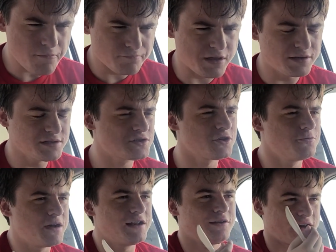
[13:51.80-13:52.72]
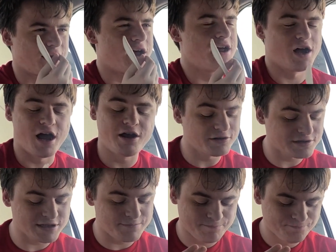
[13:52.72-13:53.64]
That is so weird. Like, I
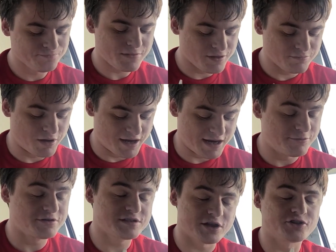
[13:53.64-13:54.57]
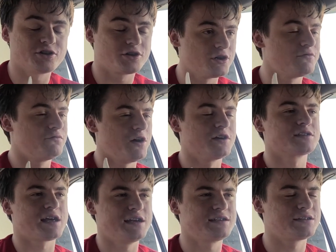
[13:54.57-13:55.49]
honestly, it was such a good
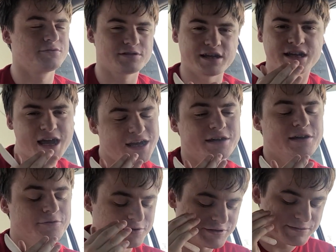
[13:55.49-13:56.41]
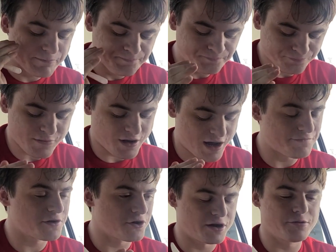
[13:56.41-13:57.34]
first taste. It was like cake. I
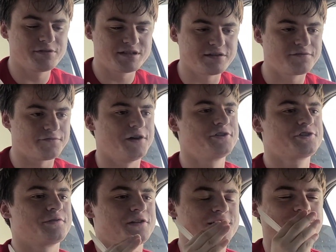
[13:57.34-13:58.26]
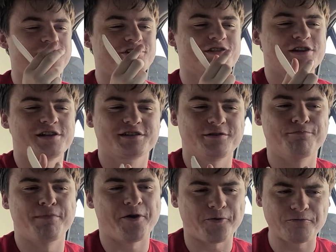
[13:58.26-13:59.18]
forgot I was eating fudge until it just starts to
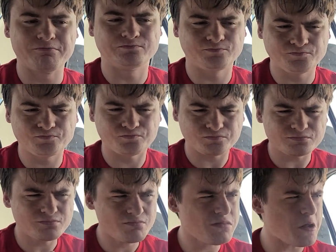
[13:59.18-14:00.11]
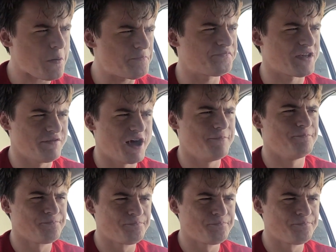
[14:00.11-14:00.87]
melt. And then